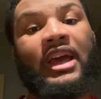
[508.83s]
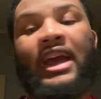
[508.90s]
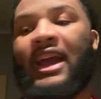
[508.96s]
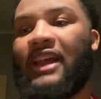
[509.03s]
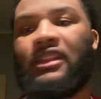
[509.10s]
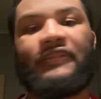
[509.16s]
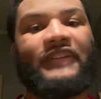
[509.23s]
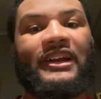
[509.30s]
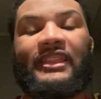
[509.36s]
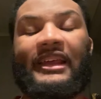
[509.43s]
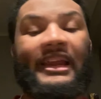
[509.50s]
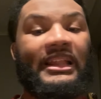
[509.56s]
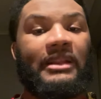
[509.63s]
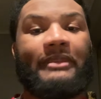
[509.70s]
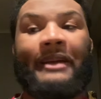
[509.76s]
and the fact that
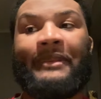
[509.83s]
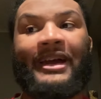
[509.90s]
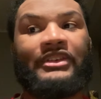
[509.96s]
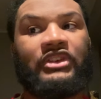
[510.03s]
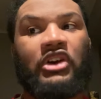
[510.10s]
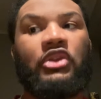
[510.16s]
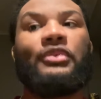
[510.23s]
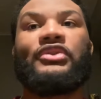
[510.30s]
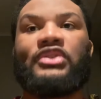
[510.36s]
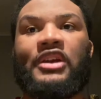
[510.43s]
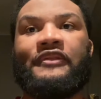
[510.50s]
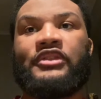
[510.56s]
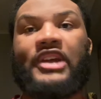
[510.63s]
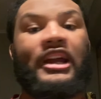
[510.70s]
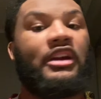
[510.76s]
Alabama has other
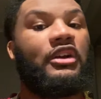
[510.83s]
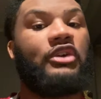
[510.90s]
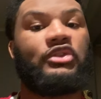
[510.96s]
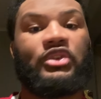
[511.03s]
receivers that can also